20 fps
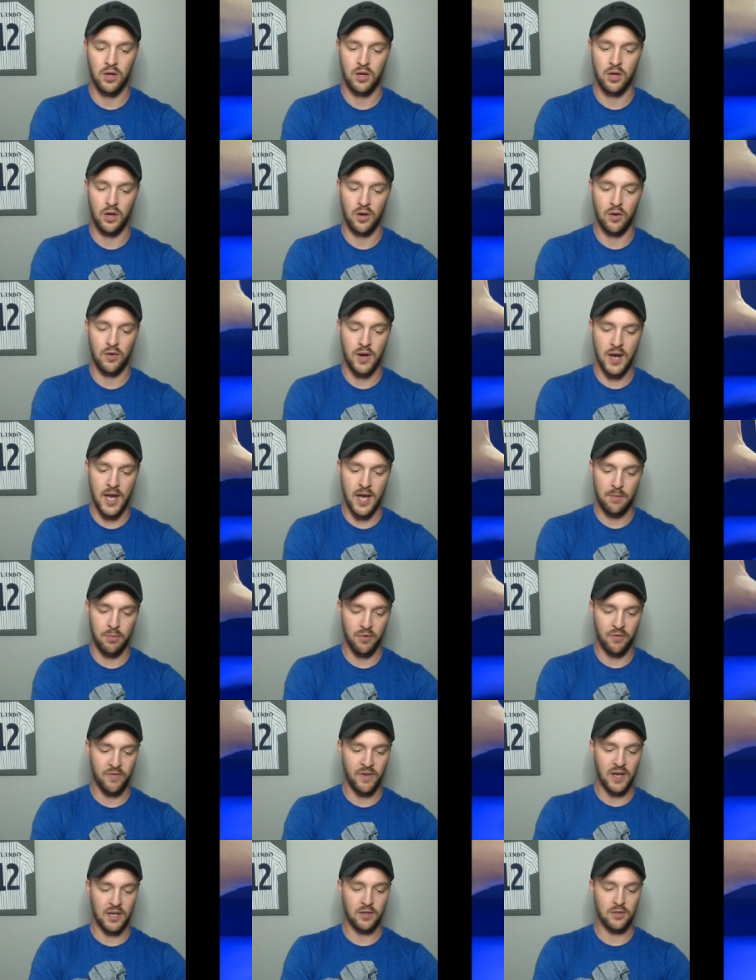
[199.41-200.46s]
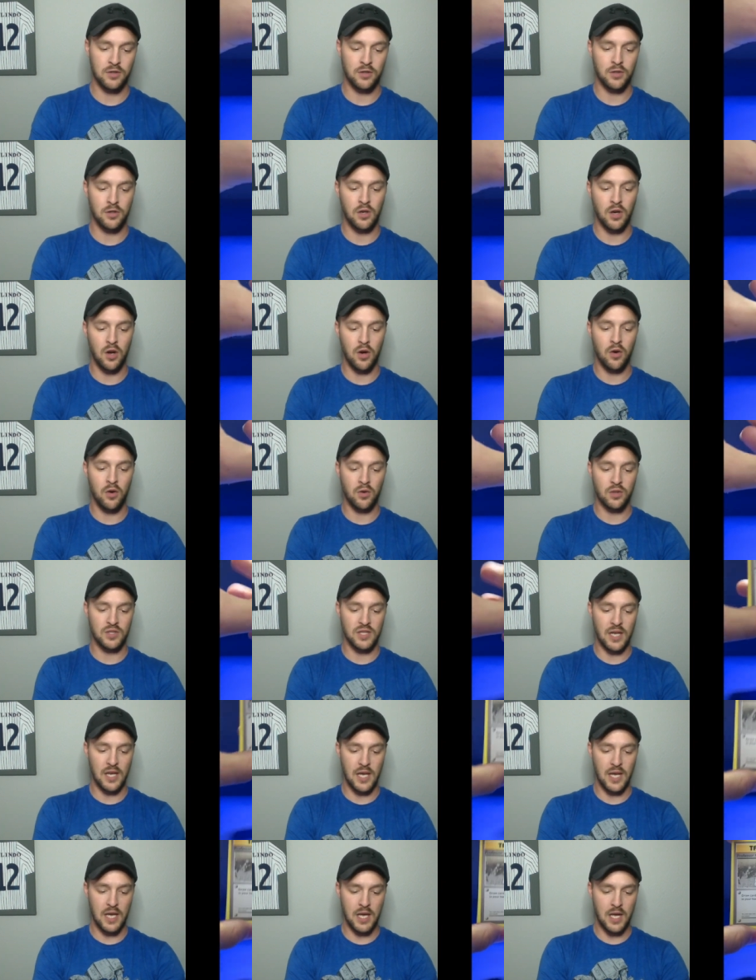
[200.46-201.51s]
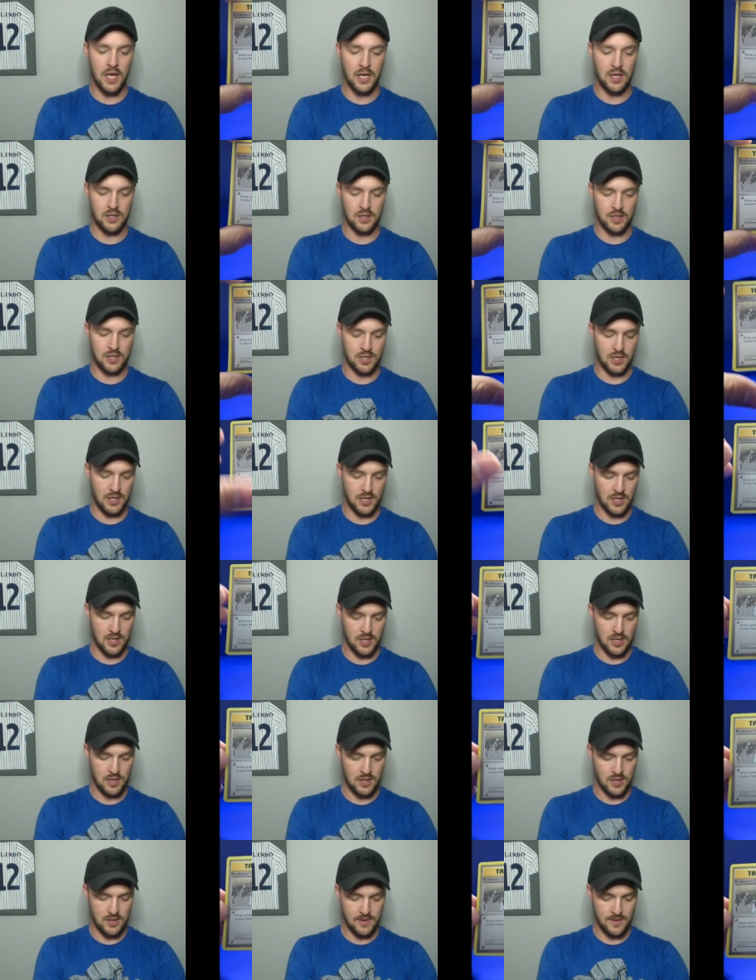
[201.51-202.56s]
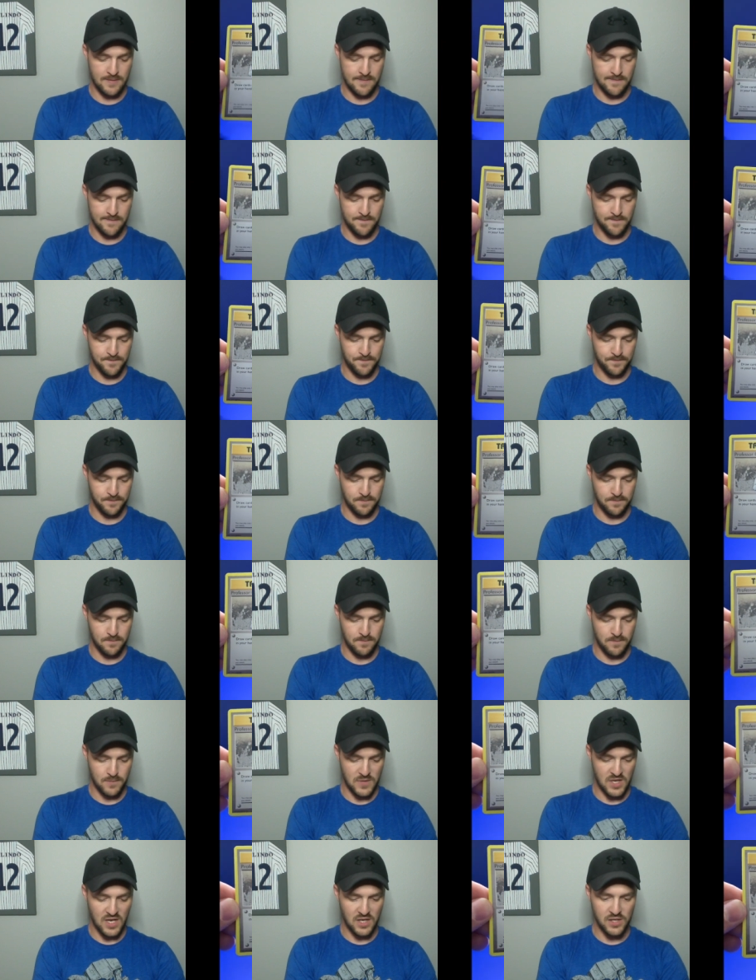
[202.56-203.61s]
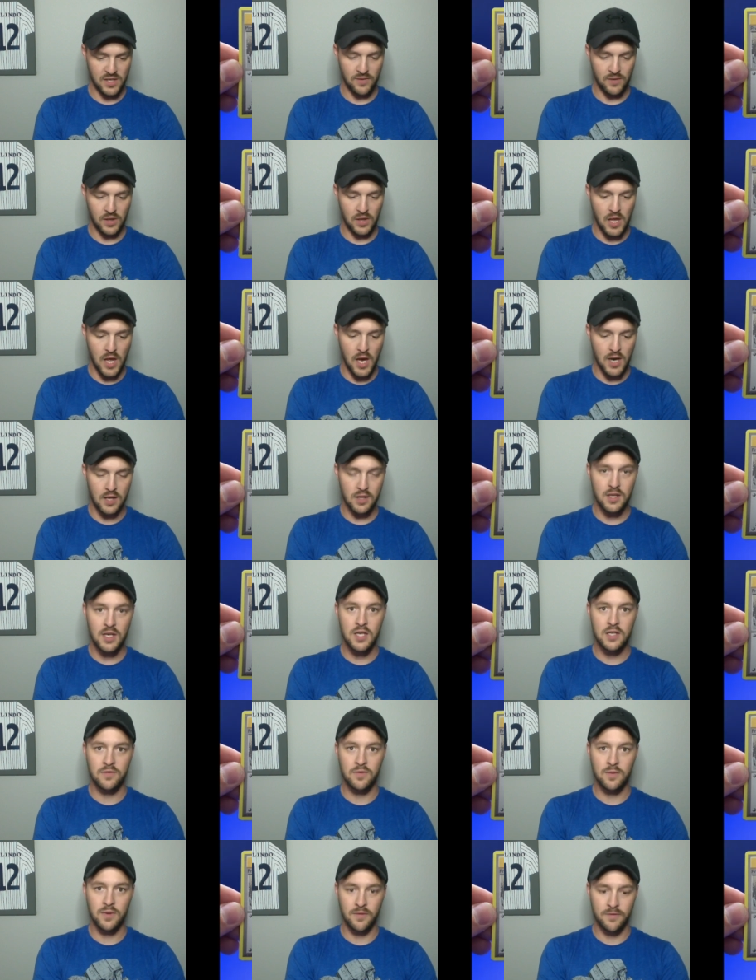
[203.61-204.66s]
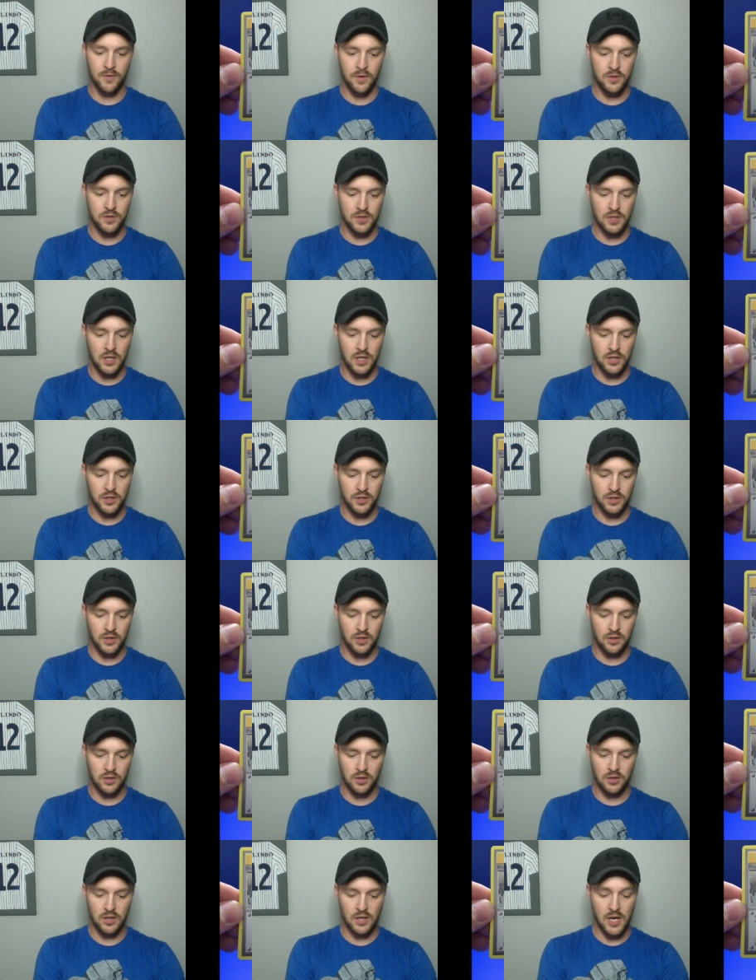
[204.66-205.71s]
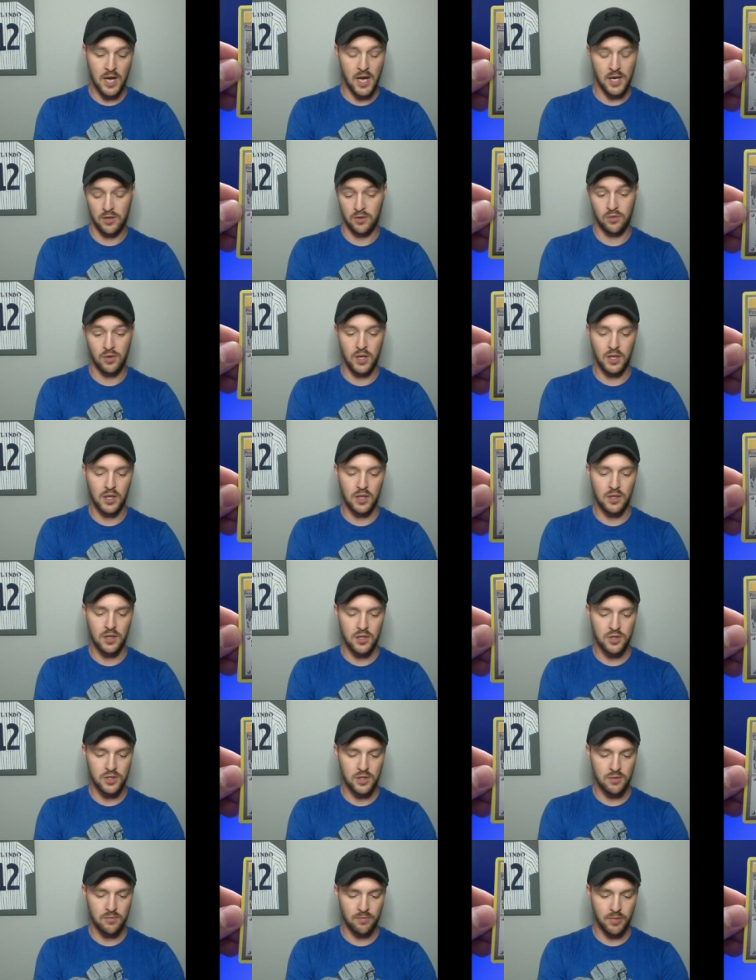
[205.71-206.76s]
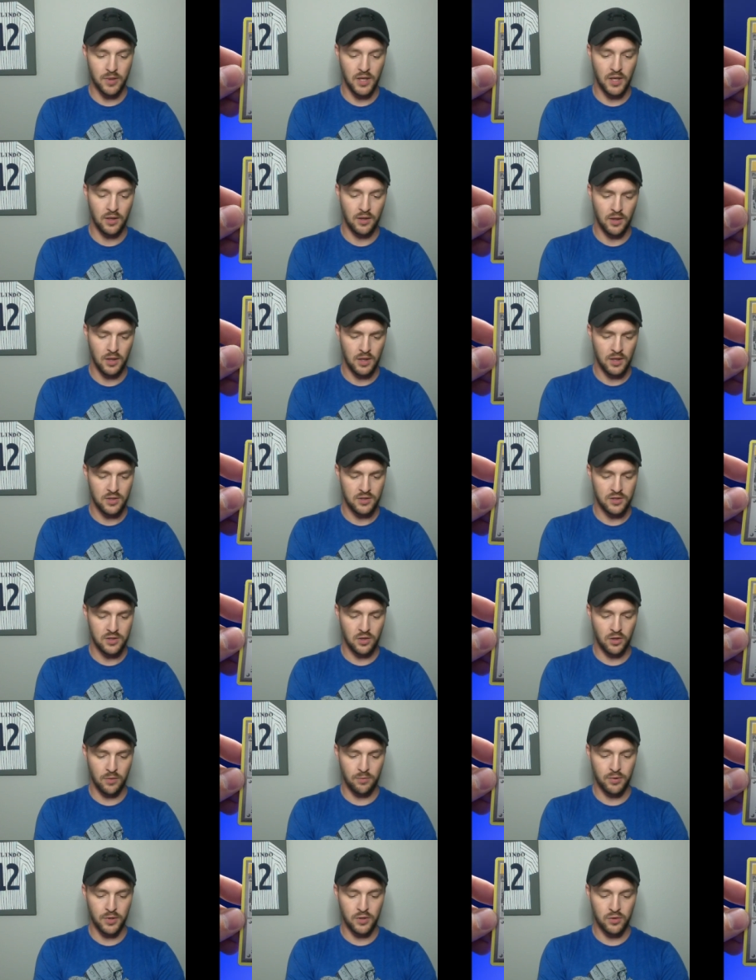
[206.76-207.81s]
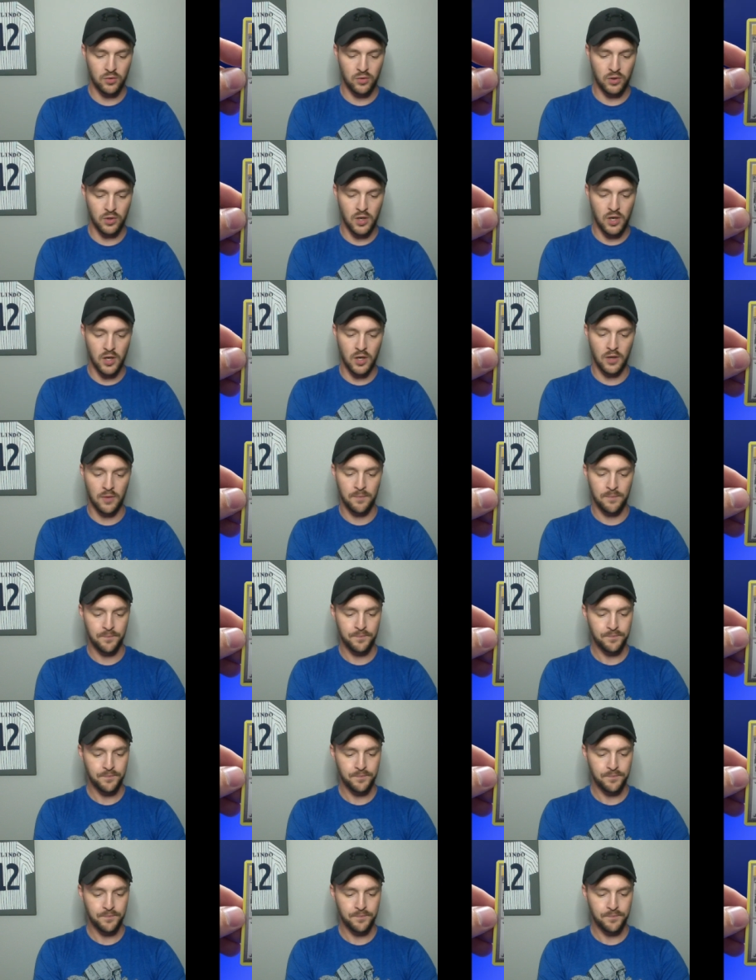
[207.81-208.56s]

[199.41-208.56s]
All right, Professor Oak's hint. I actually have a lot of these from the first edition. They're not in great condition, but still a pretty cool card.